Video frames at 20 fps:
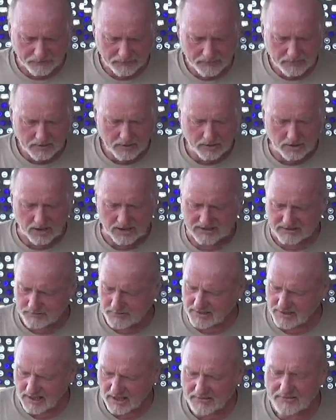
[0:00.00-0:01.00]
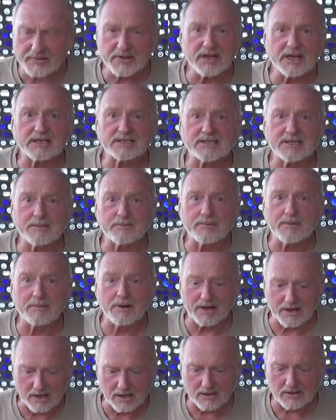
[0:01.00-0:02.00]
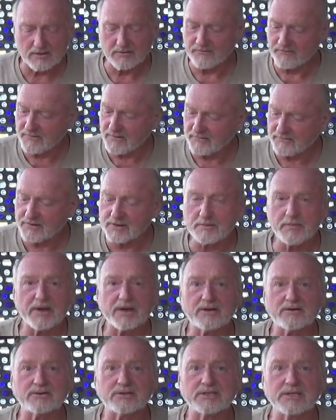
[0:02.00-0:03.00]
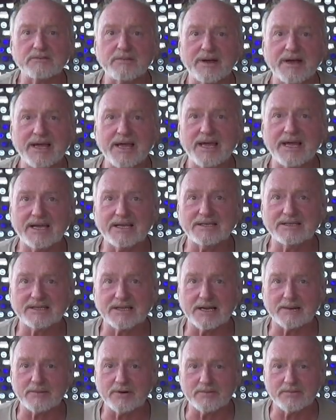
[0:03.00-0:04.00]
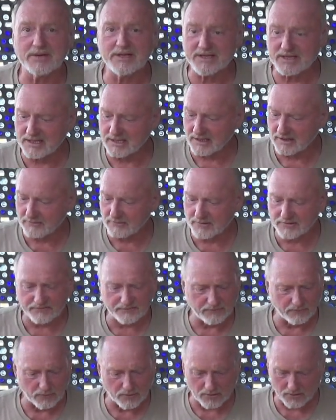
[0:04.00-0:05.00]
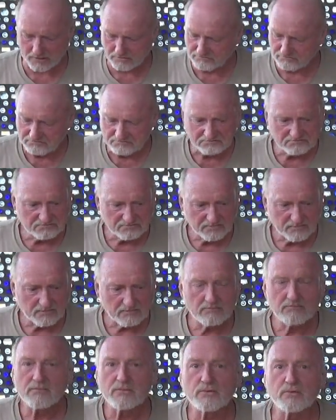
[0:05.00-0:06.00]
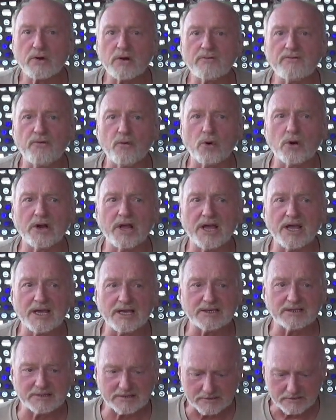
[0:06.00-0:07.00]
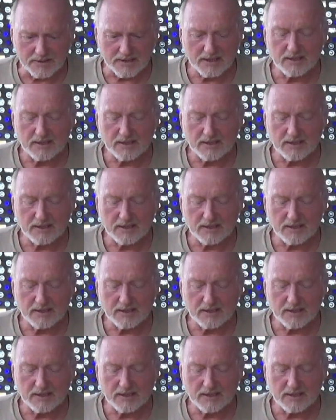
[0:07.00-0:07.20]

cost me nothing except about 150 pickers in my hands that I'm going to be dealing with for three or four days.